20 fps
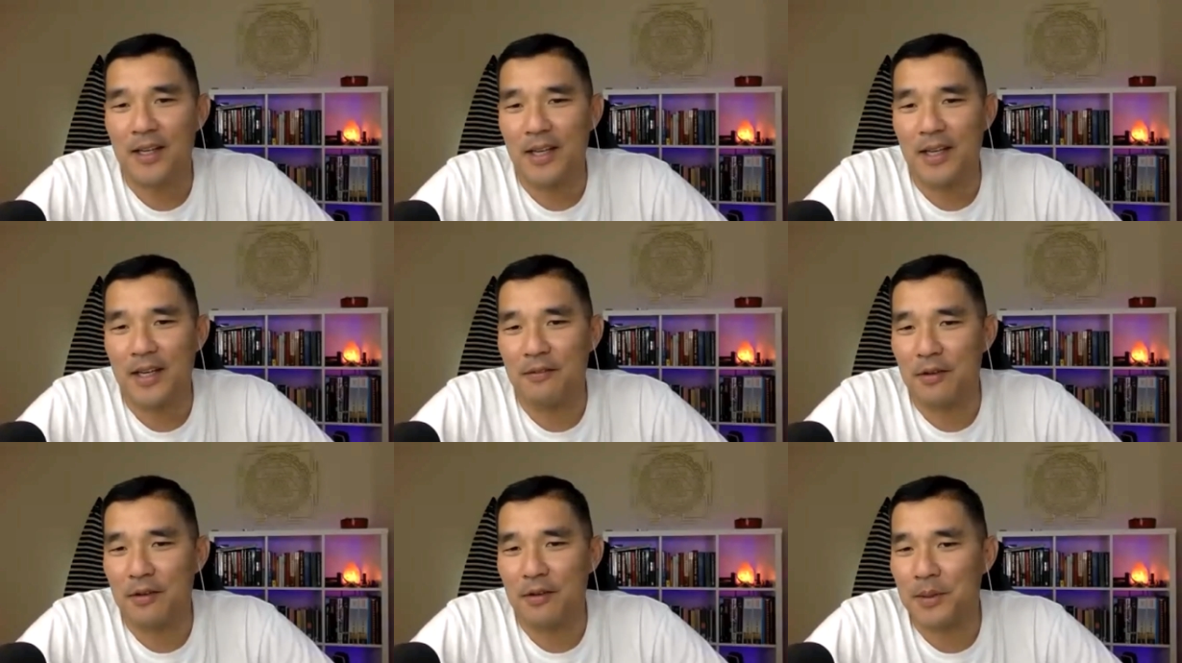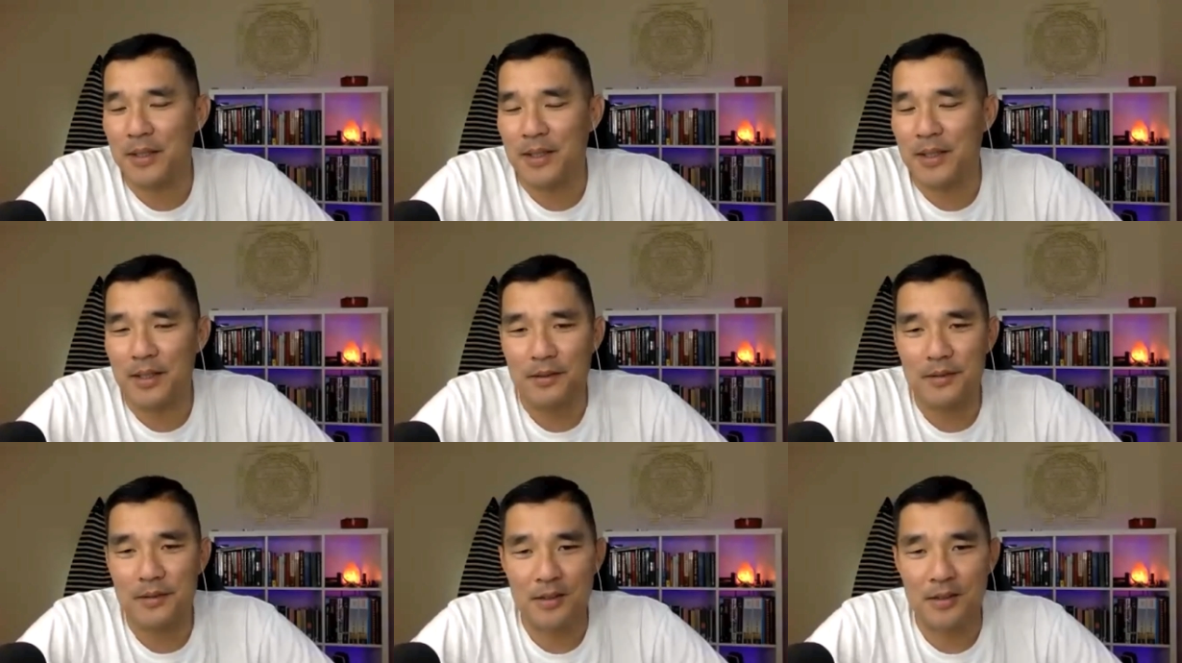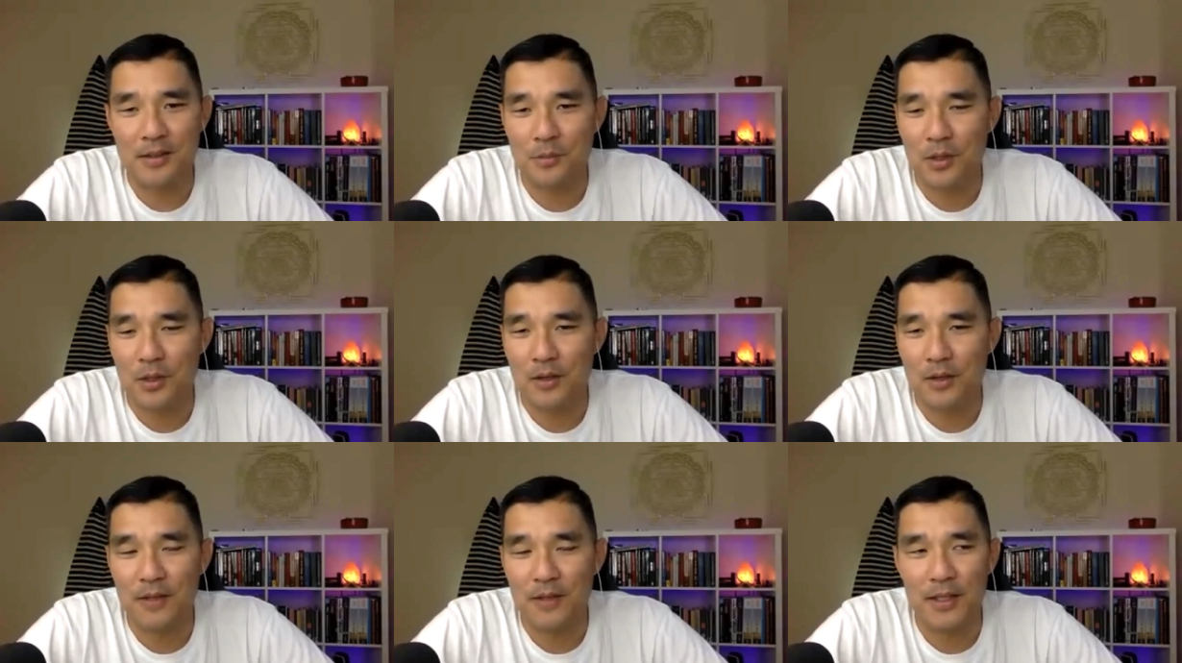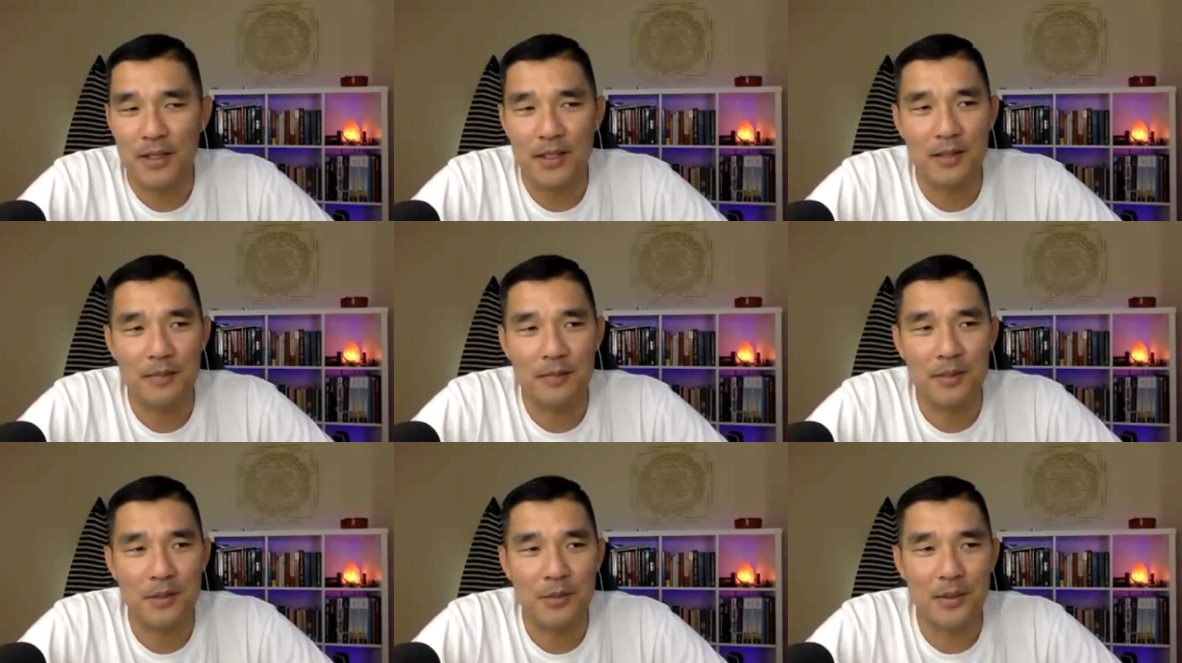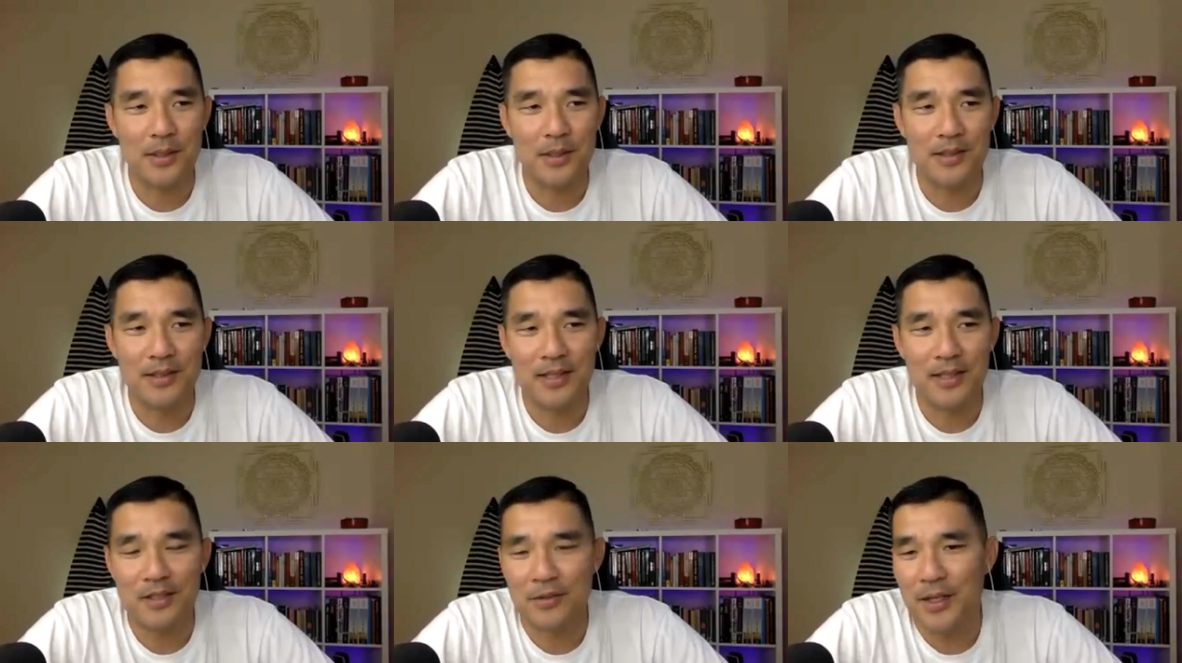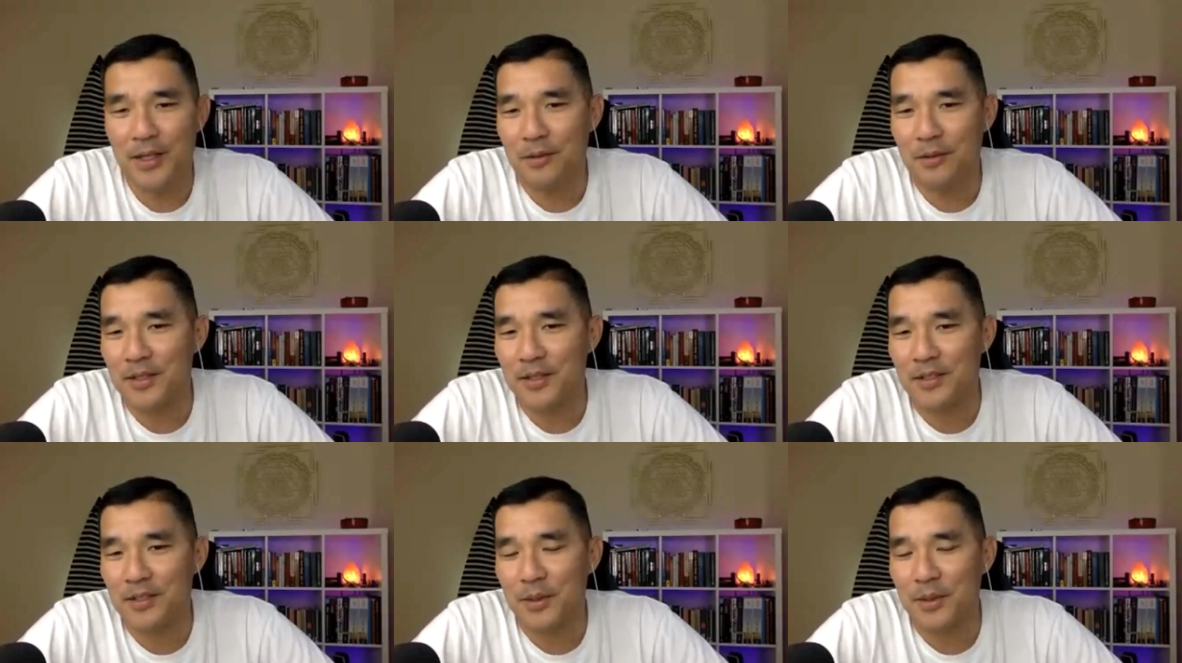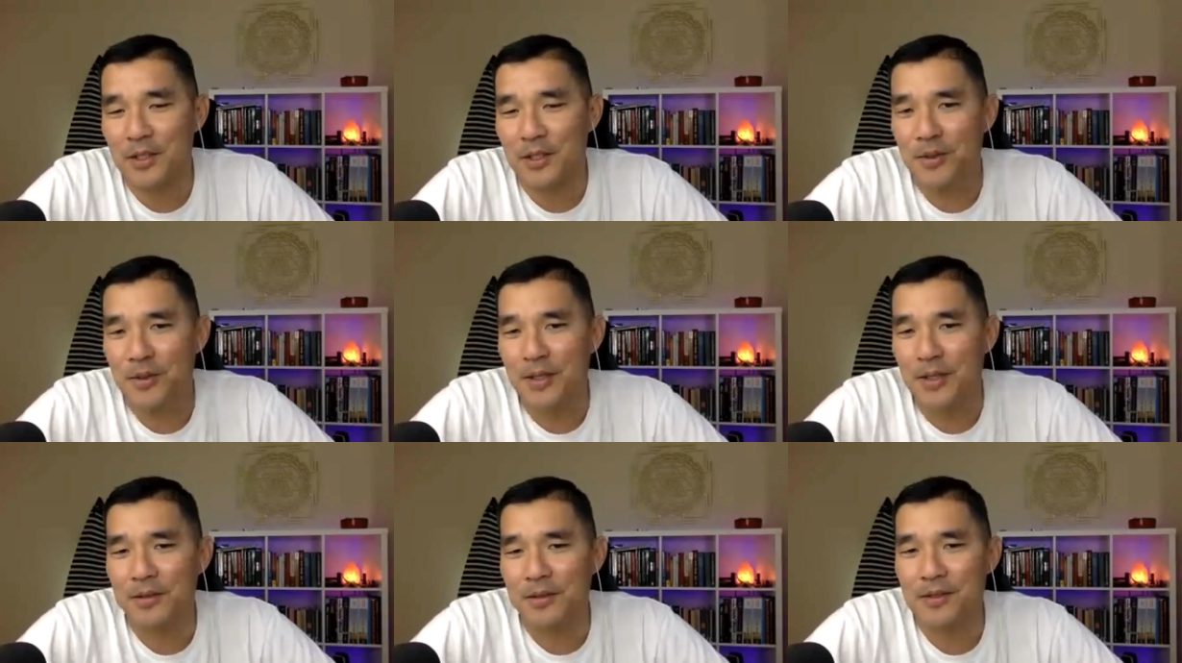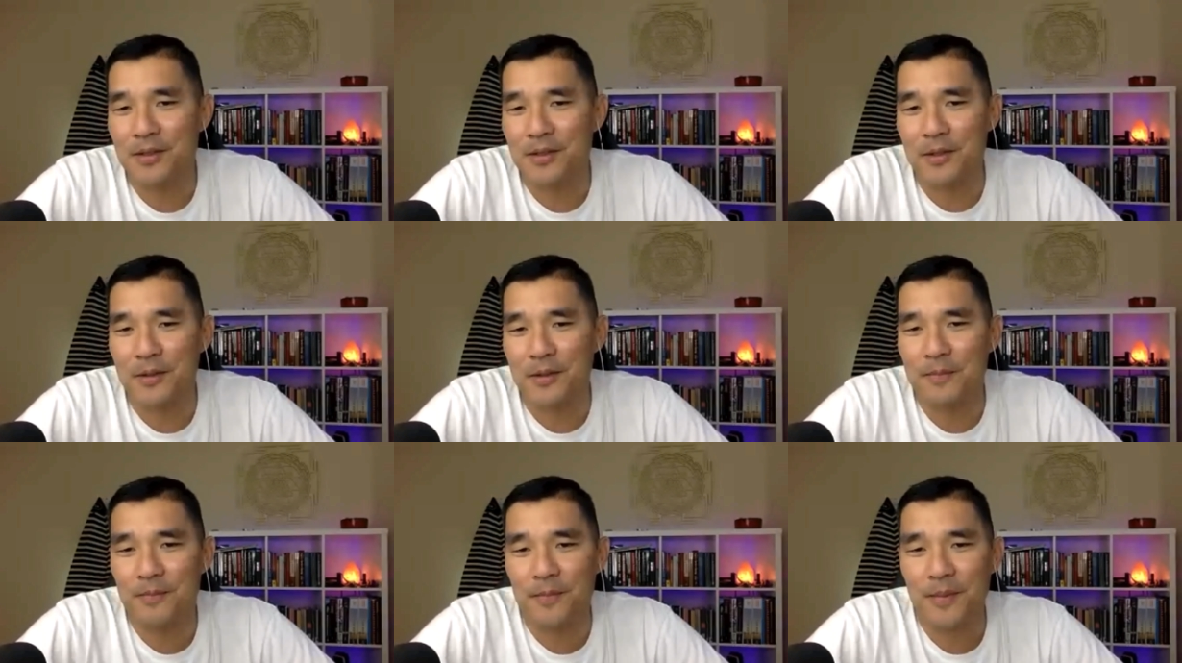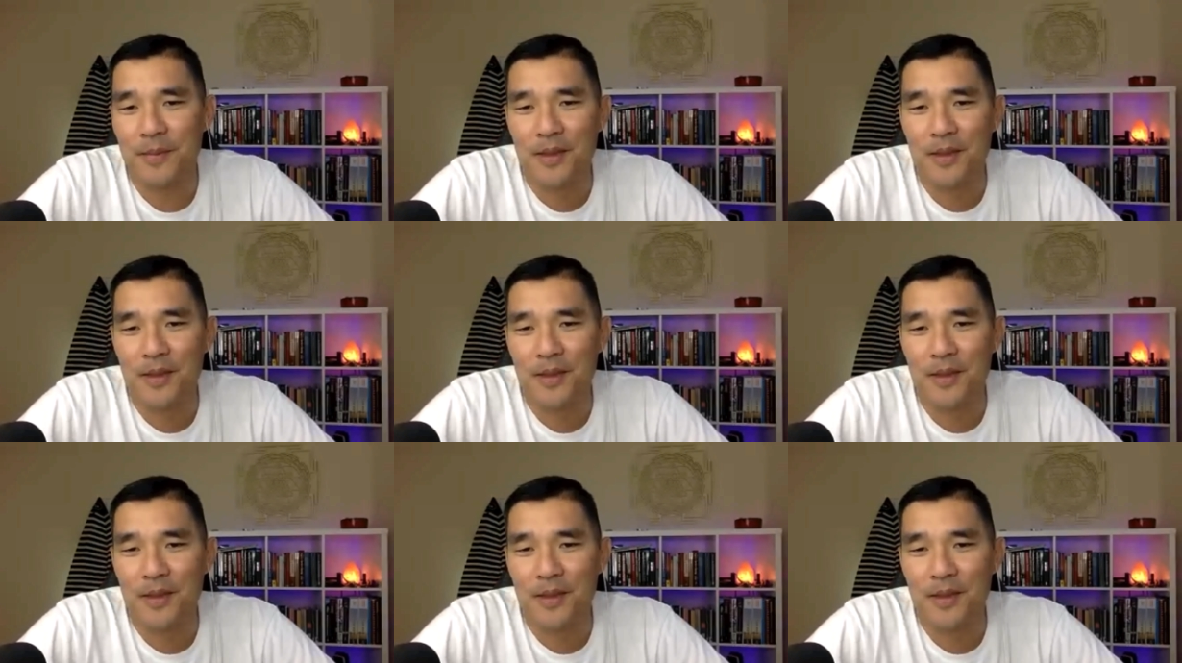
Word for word: And everybody else is more of like a between a day trader and a swing trader. So